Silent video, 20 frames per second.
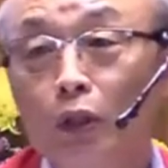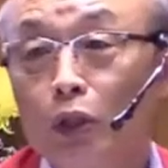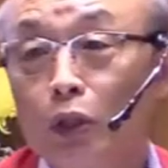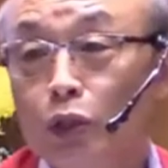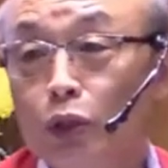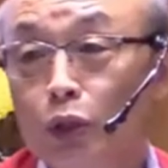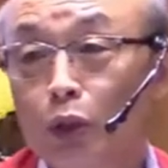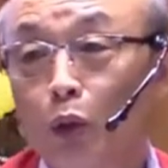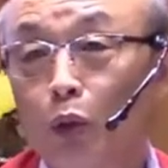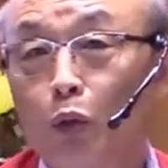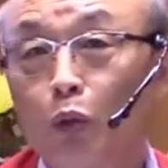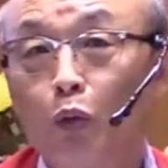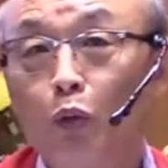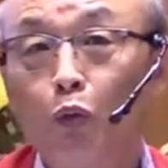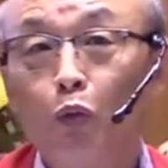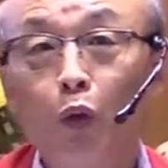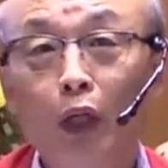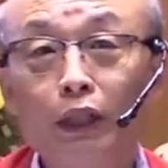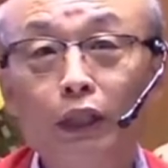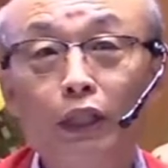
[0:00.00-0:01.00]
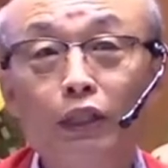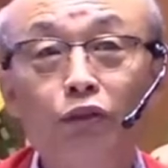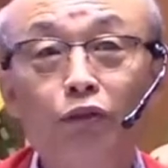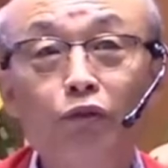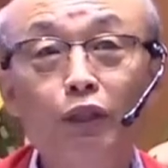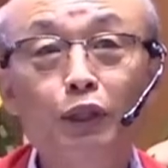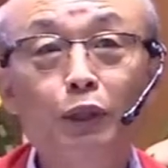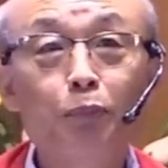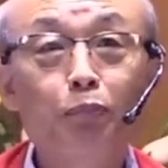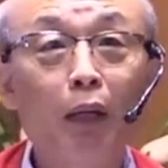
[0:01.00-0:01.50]
So what is the
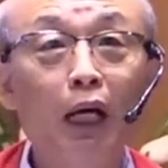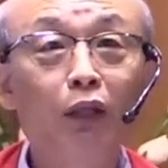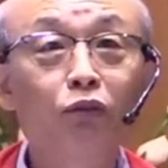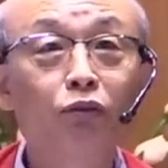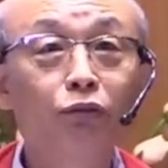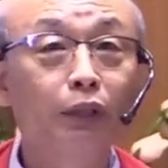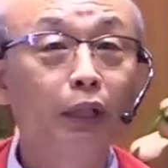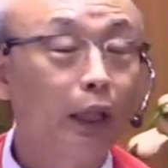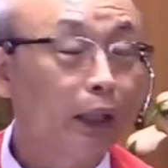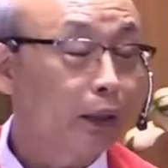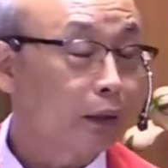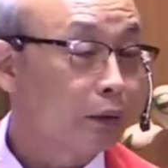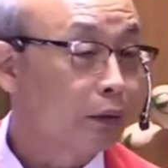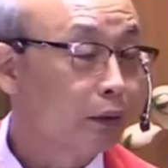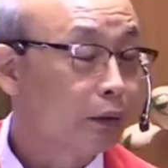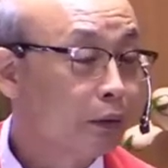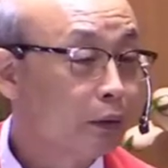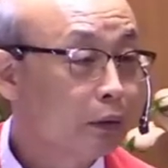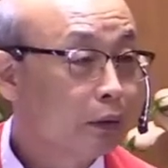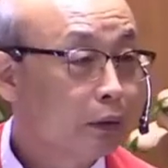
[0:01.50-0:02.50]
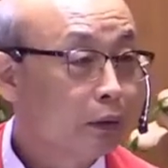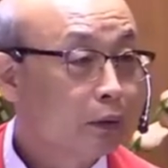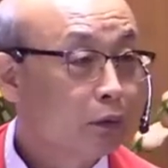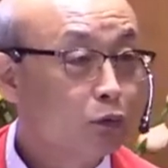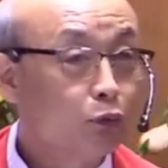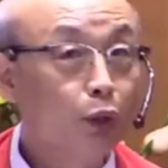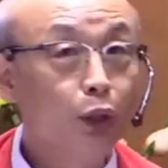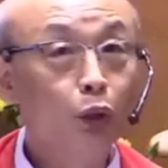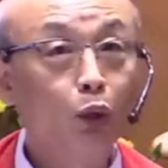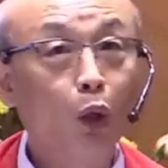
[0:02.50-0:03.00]
response to that?
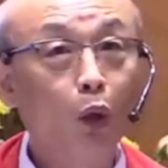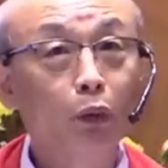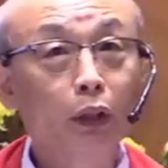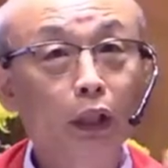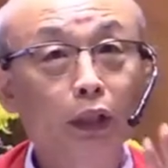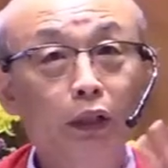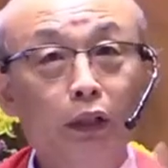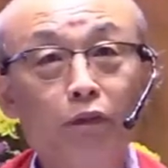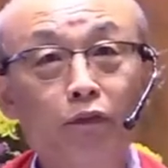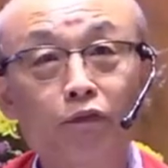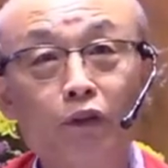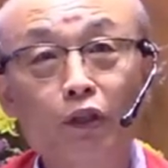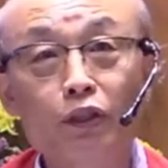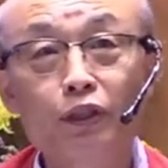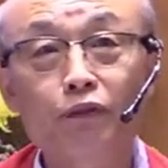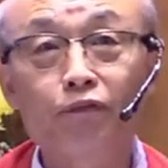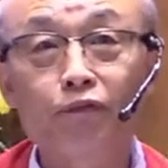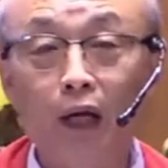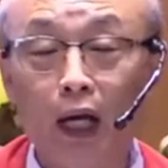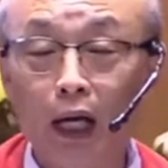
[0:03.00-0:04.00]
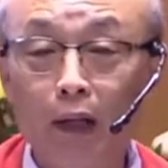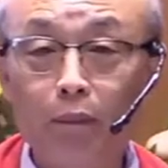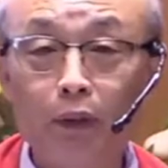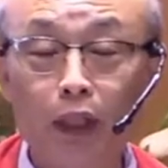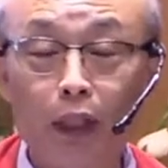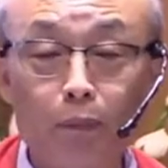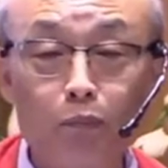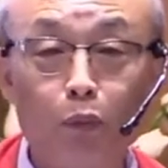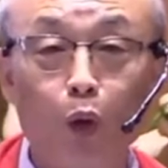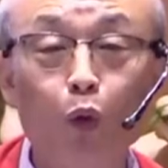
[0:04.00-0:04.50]
We know that in verse 5,
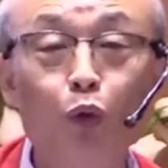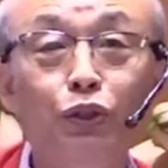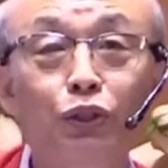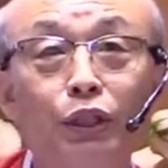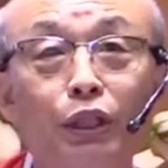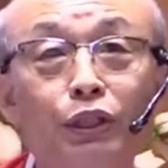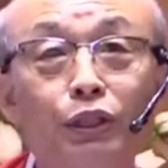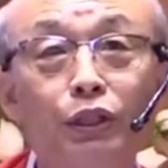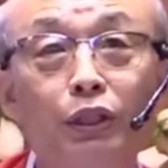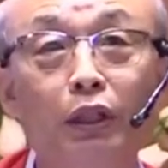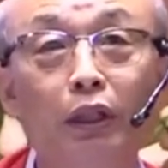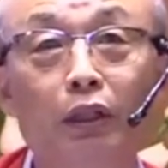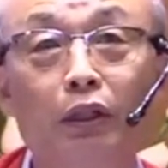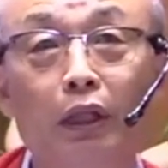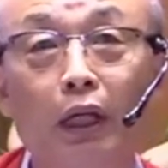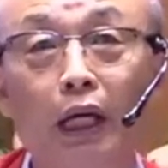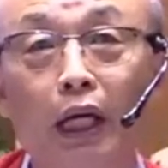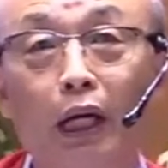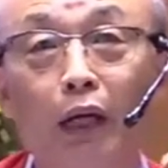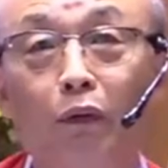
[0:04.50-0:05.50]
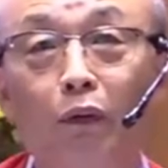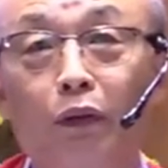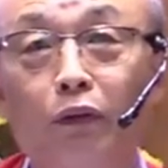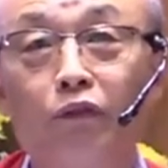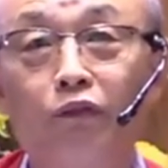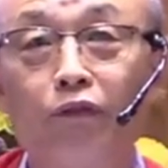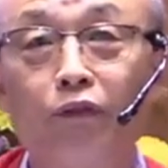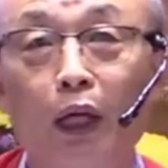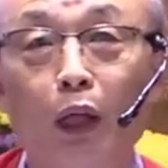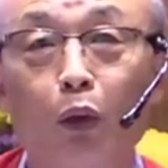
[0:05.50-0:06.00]
that Moses and Aaron
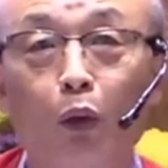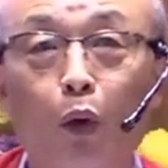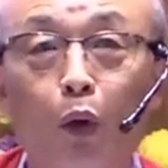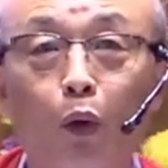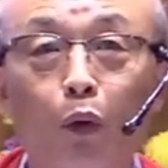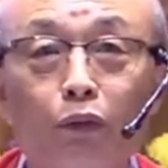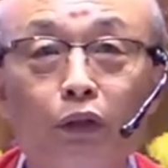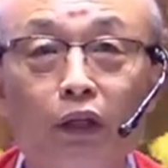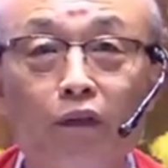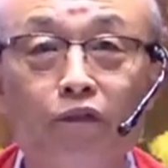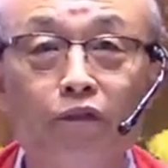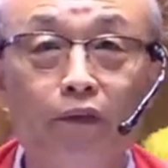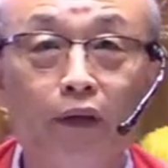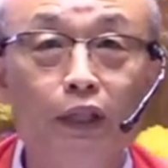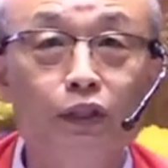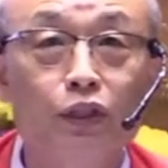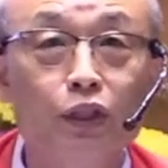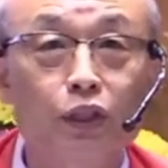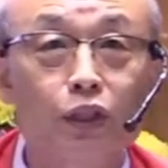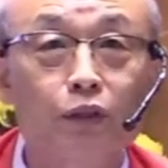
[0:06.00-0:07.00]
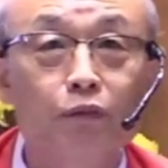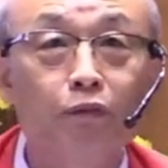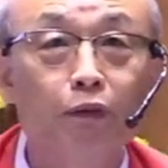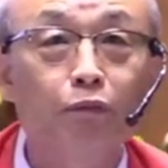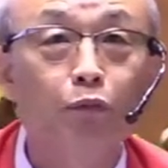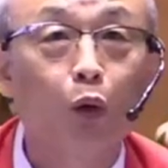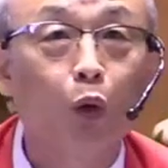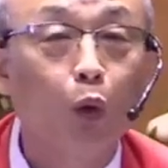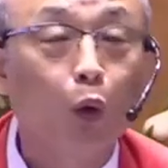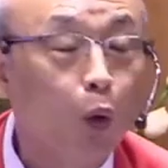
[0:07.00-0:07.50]
fell on their faces
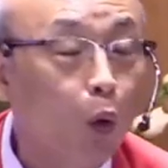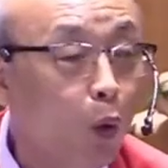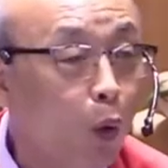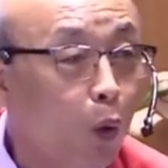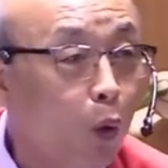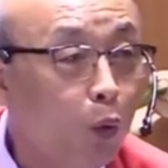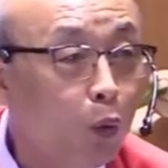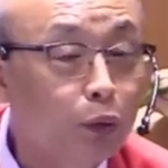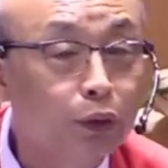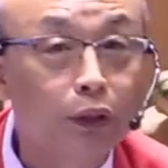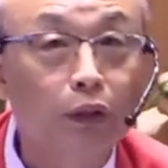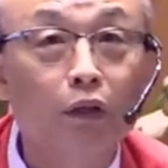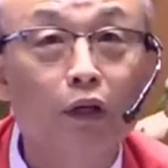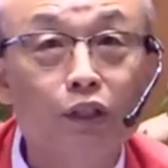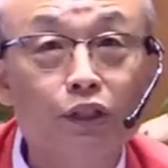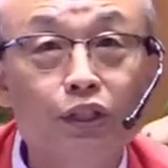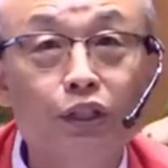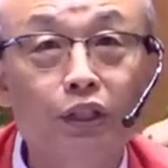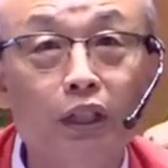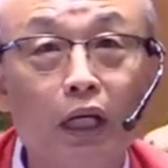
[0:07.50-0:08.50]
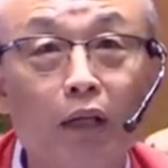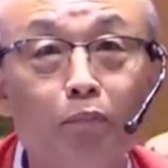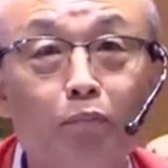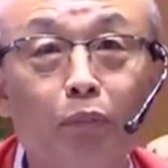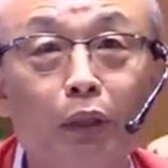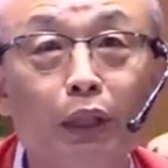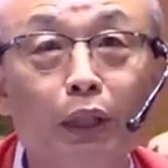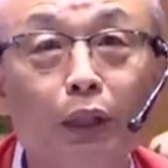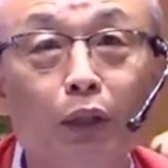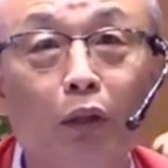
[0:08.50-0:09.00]
before all the
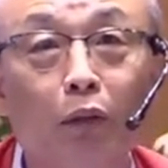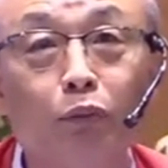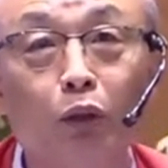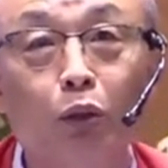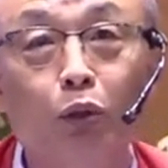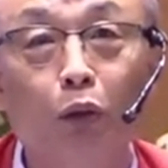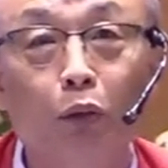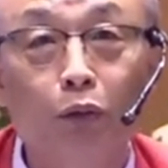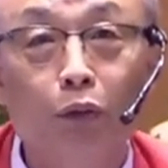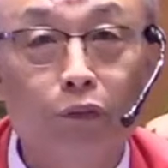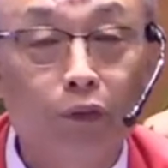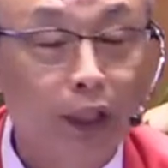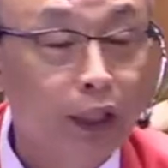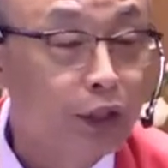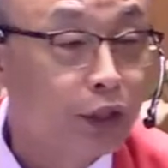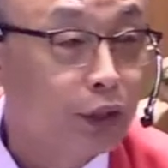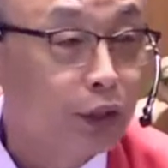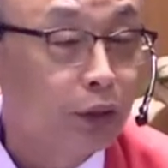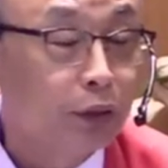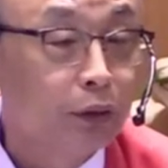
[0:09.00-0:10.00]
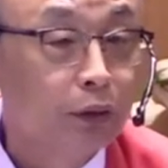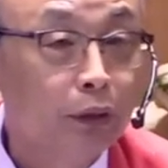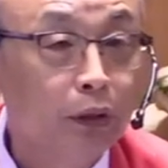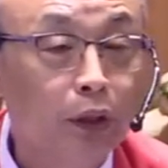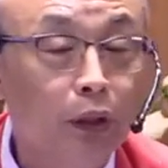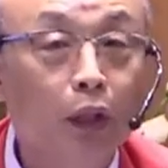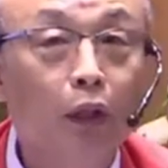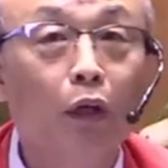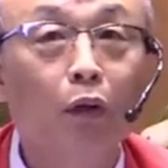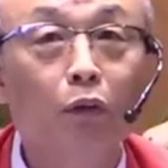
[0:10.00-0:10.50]
assembly of the congregation
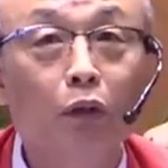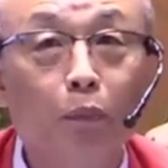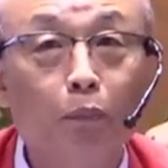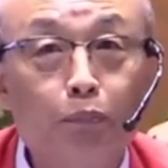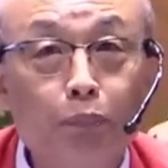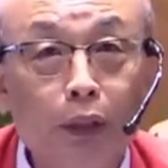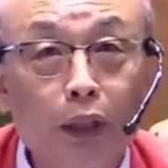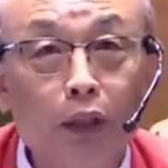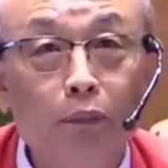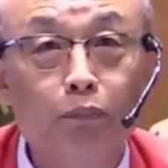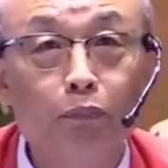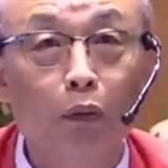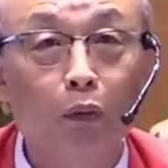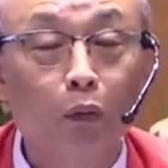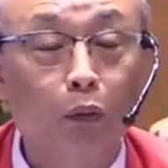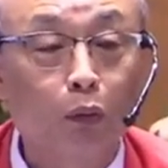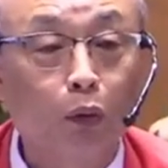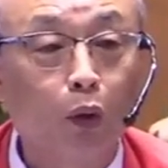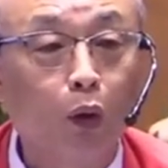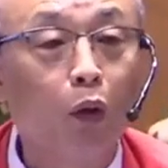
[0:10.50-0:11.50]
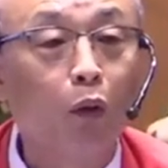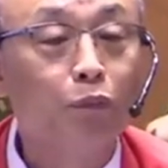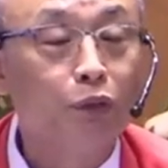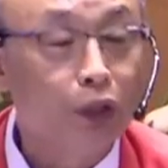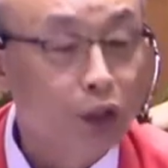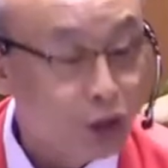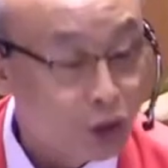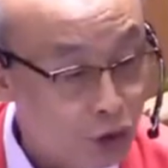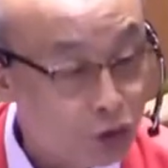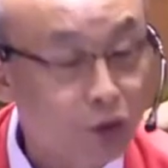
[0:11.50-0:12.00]
of the people
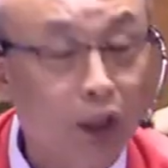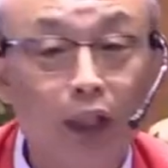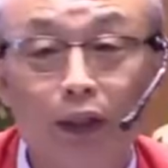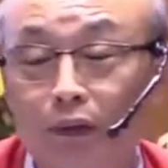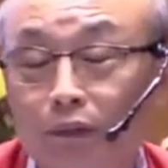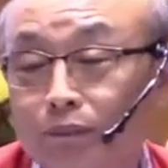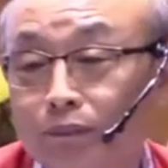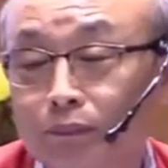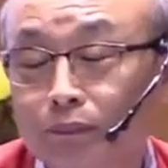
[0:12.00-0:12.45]
of Israel.